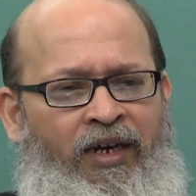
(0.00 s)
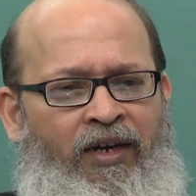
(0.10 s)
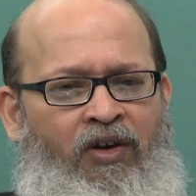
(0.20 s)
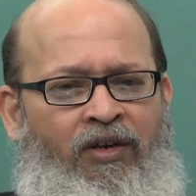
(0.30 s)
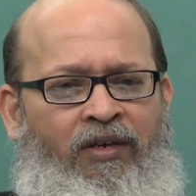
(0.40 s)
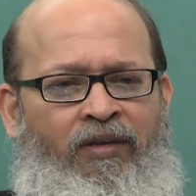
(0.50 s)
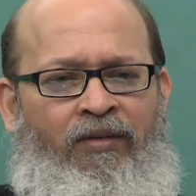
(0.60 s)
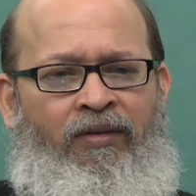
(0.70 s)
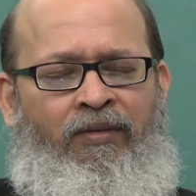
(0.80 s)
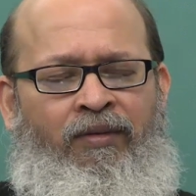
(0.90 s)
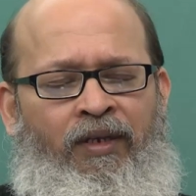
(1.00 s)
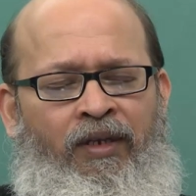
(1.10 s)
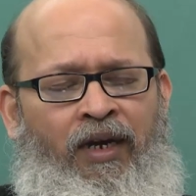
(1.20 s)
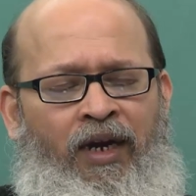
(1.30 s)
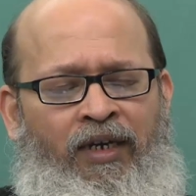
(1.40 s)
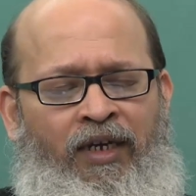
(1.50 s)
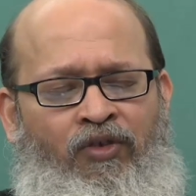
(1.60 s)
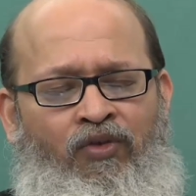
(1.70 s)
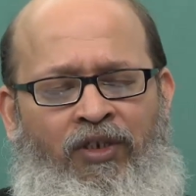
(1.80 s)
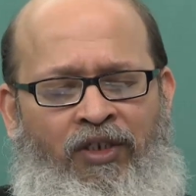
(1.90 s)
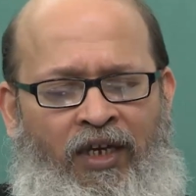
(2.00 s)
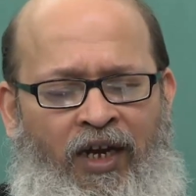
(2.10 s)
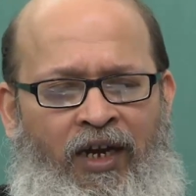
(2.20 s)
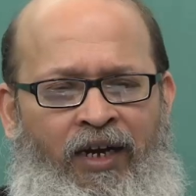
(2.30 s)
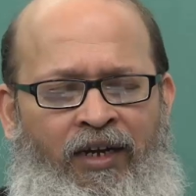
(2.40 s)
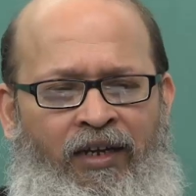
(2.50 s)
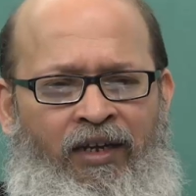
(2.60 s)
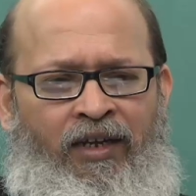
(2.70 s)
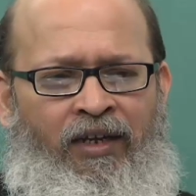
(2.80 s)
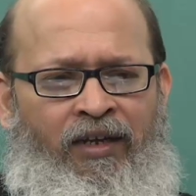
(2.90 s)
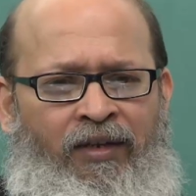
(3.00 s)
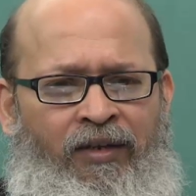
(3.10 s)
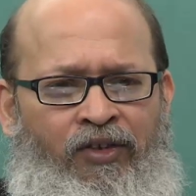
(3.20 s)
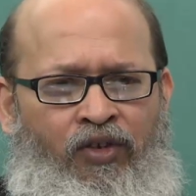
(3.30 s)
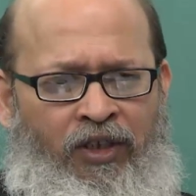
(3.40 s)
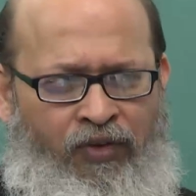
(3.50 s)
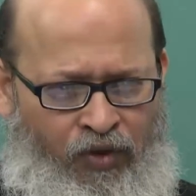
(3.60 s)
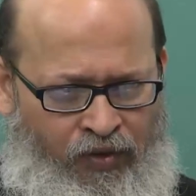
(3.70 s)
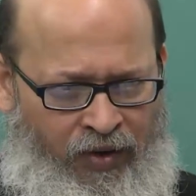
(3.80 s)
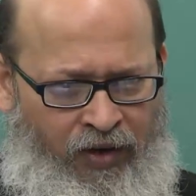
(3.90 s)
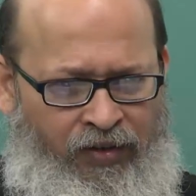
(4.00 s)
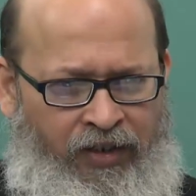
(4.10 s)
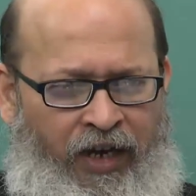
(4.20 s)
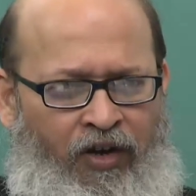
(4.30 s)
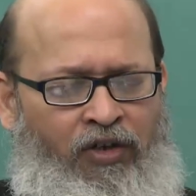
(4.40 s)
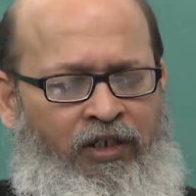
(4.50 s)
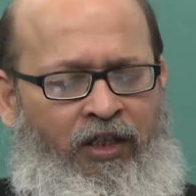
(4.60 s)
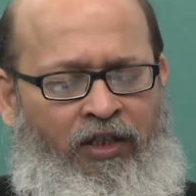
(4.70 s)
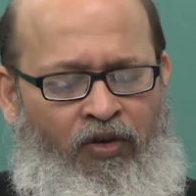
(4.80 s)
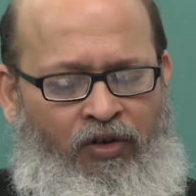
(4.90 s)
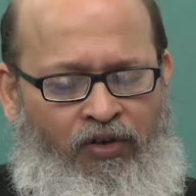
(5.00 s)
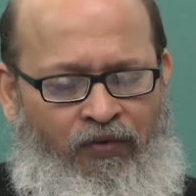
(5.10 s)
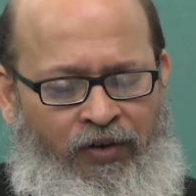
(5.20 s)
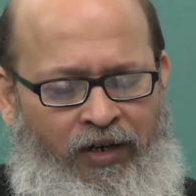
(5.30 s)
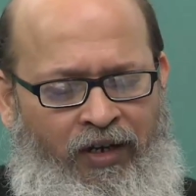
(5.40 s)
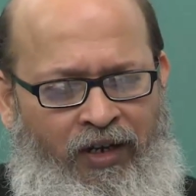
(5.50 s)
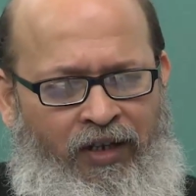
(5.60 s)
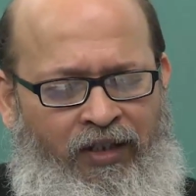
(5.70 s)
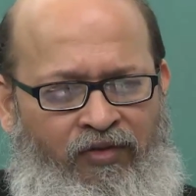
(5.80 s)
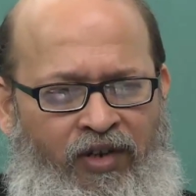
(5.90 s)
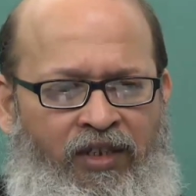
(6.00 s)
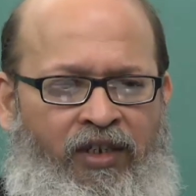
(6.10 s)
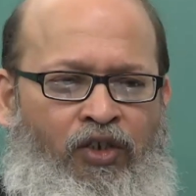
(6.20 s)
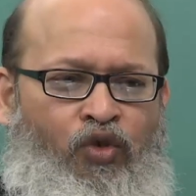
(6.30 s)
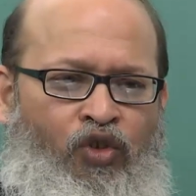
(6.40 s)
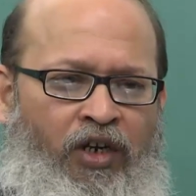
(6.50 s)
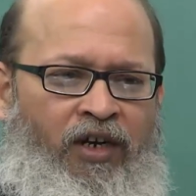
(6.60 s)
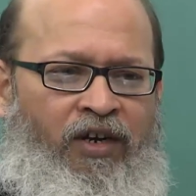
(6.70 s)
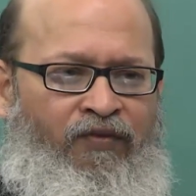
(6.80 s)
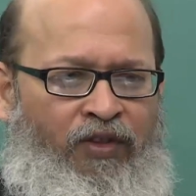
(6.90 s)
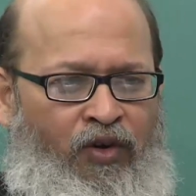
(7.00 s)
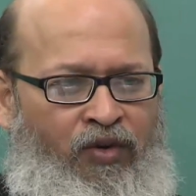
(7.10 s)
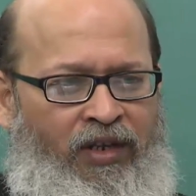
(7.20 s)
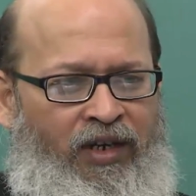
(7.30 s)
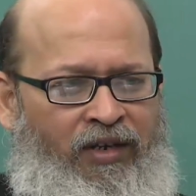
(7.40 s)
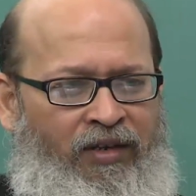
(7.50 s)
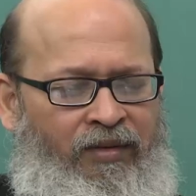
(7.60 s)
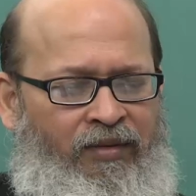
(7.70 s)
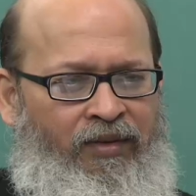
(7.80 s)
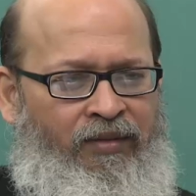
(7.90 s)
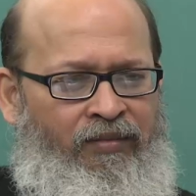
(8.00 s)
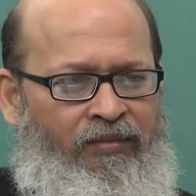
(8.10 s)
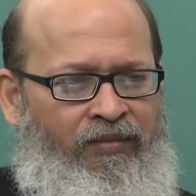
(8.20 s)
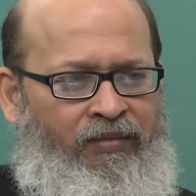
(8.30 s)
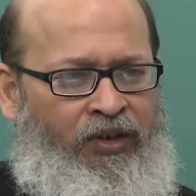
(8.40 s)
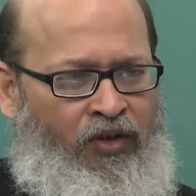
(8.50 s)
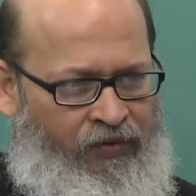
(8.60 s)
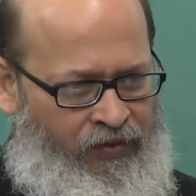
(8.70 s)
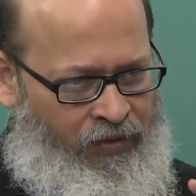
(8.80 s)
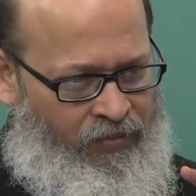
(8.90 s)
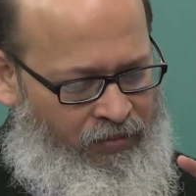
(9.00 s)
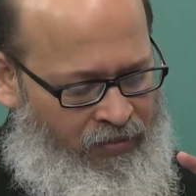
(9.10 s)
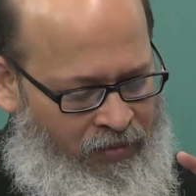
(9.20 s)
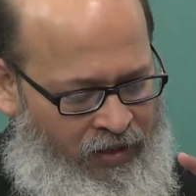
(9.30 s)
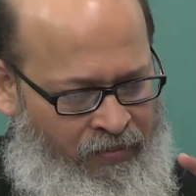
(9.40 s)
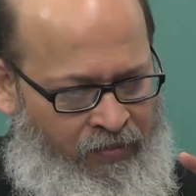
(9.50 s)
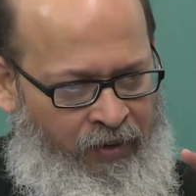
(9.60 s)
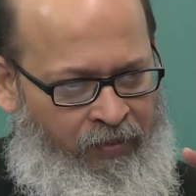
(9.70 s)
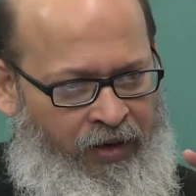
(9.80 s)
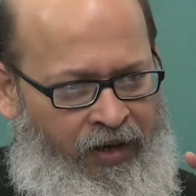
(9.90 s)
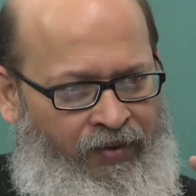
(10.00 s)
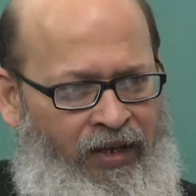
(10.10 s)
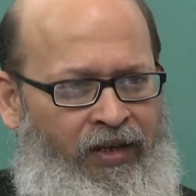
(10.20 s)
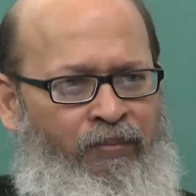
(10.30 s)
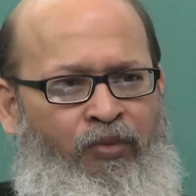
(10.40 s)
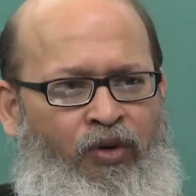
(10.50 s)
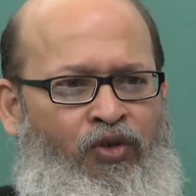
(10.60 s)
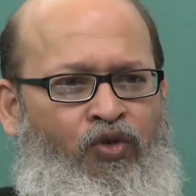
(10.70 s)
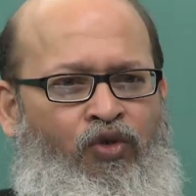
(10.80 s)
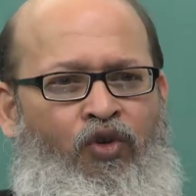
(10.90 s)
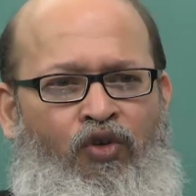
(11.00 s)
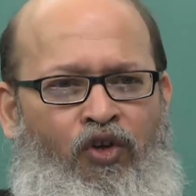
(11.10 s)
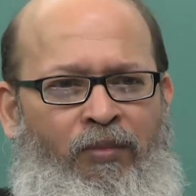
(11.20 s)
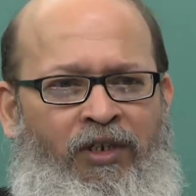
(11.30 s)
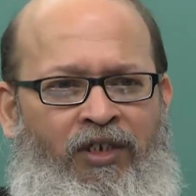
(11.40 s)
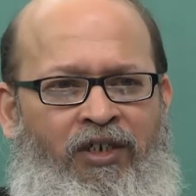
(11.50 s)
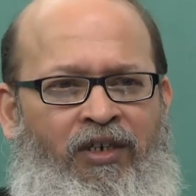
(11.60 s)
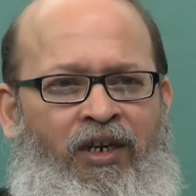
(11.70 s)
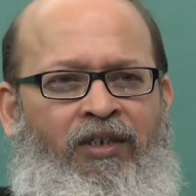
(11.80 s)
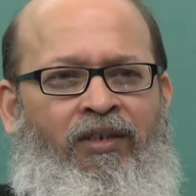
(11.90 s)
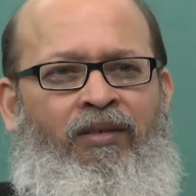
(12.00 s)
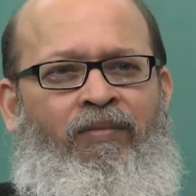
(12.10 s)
and not attached to the child. So, this was one of the psychological theories of it. There is another social drift theory that because of the people living in poor socio-economic strata